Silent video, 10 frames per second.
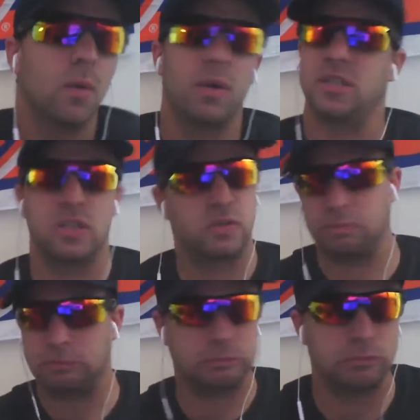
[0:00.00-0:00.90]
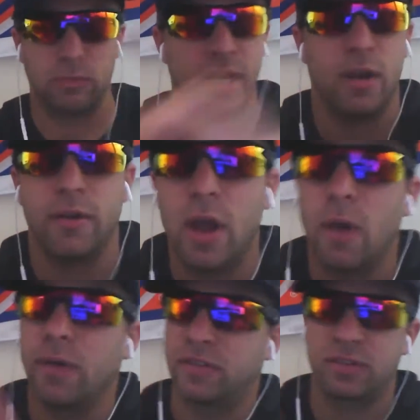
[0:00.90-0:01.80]
which is, we don't
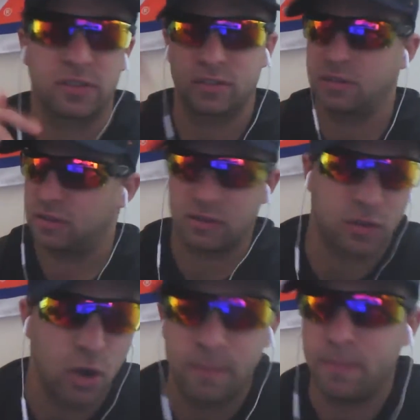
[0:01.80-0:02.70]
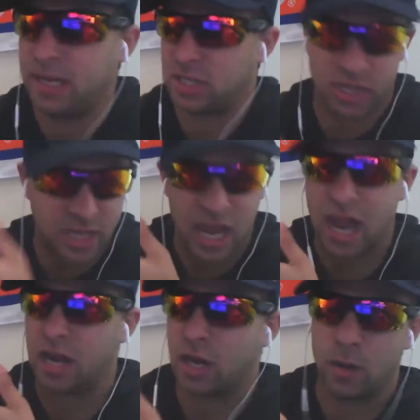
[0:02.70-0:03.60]
know, it's could be
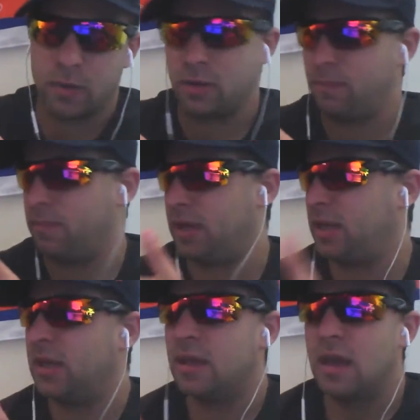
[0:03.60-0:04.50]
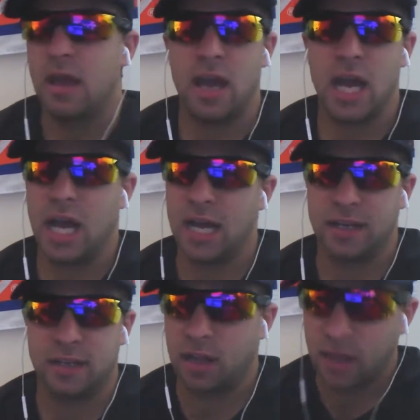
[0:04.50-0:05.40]
Chicago, could be
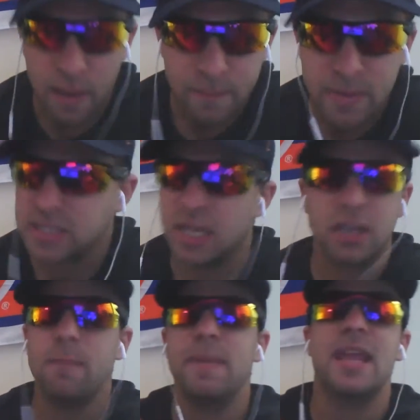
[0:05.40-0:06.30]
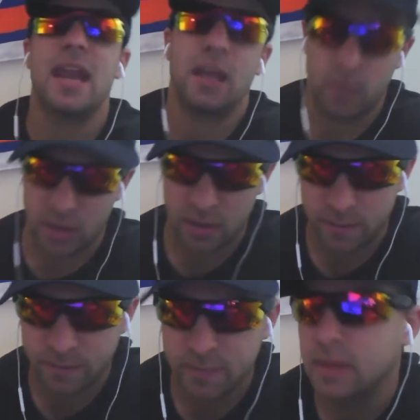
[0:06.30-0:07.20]
Columbus, it could be anywhere.
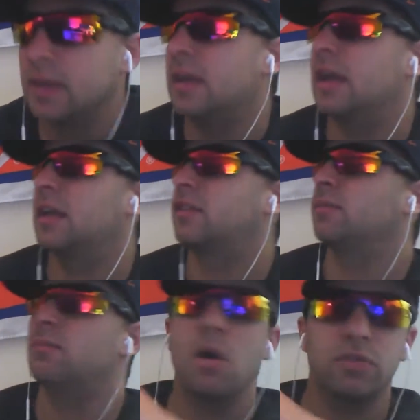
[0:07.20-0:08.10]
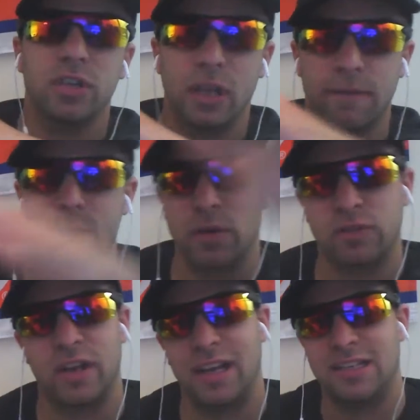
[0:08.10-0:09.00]
It's mostly going to
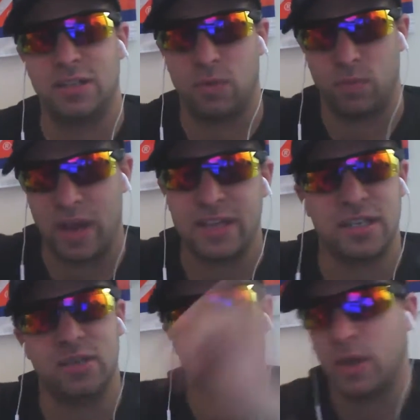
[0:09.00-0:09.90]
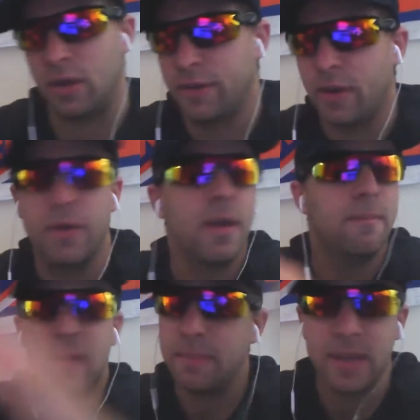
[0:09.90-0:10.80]
focus on East and West, as we all know.
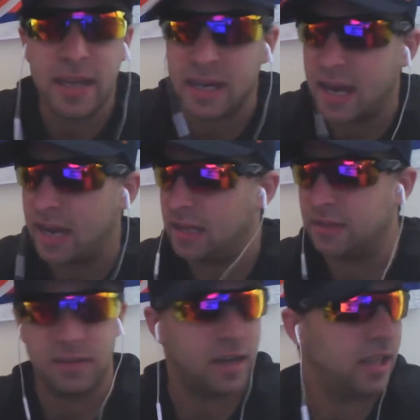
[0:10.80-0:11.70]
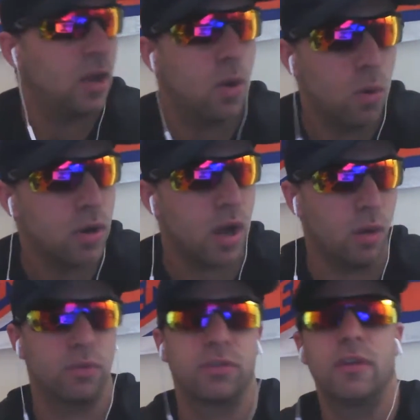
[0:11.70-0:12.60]
Maybe a Canadian city, who
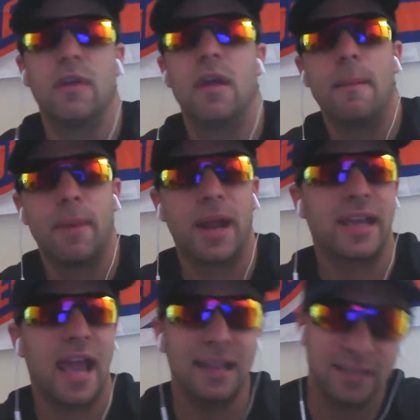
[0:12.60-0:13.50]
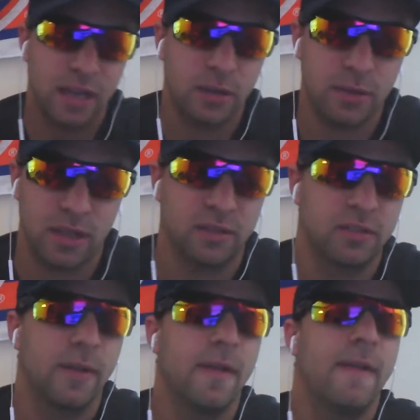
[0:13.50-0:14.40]
knows? But I can tell you
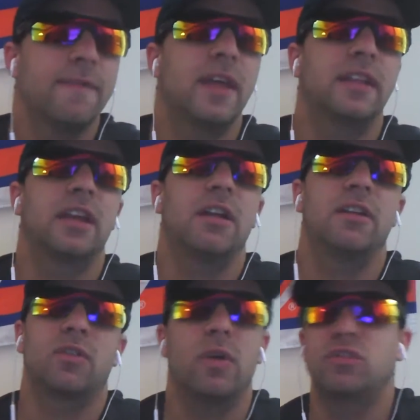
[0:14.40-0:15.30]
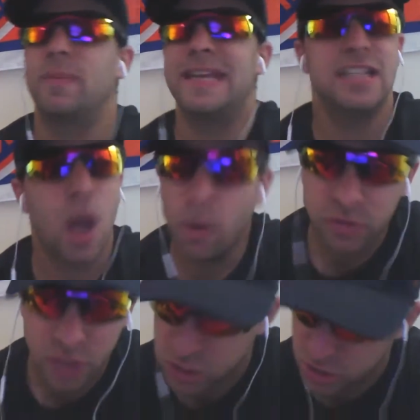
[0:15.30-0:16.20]
this, that there is going to be no
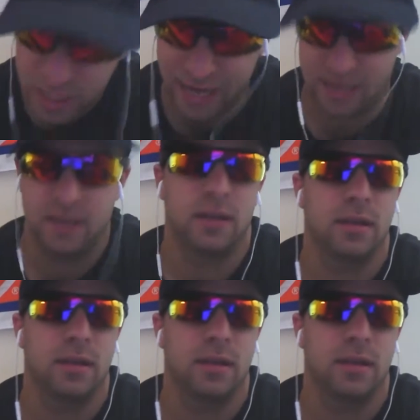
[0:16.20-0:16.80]
such thing